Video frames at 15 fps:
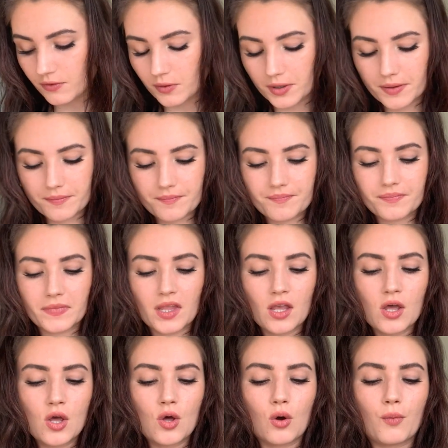floor.
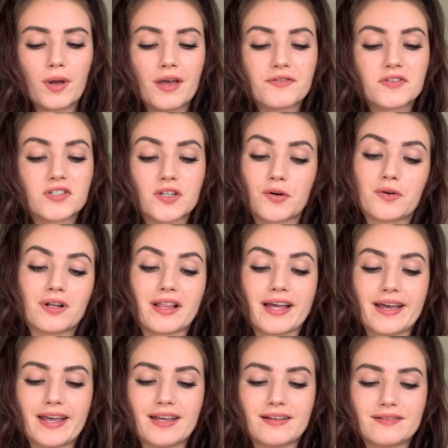We have
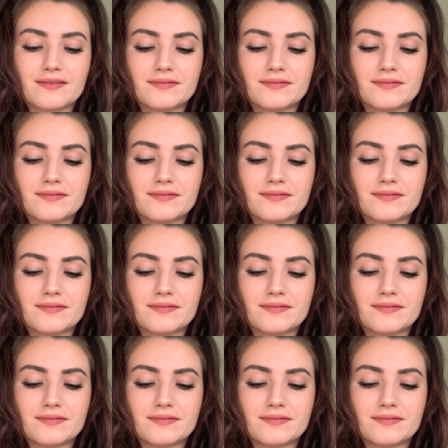Sodalite.